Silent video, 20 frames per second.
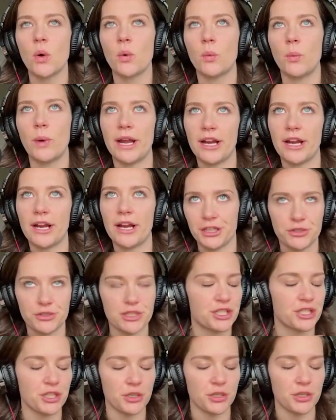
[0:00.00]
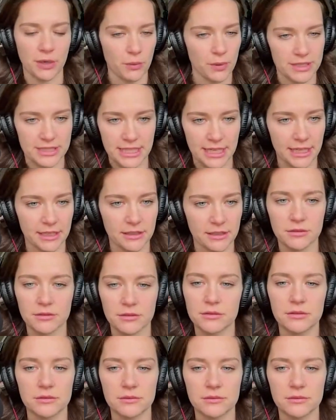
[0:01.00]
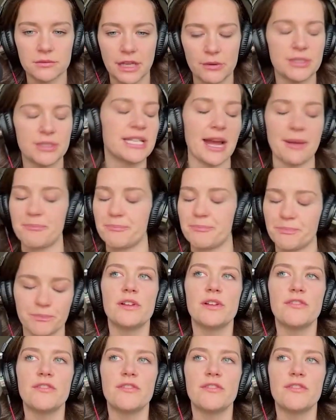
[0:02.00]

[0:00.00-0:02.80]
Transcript: where you just knew it was time.